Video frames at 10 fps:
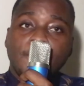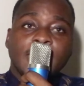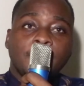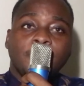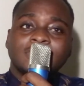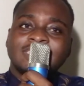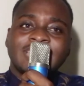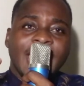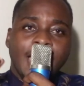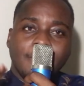People
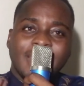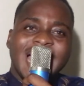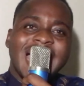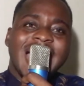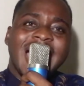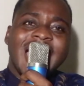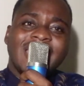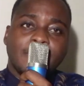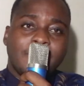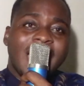say I'm
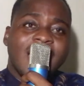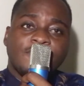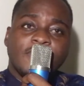blinded by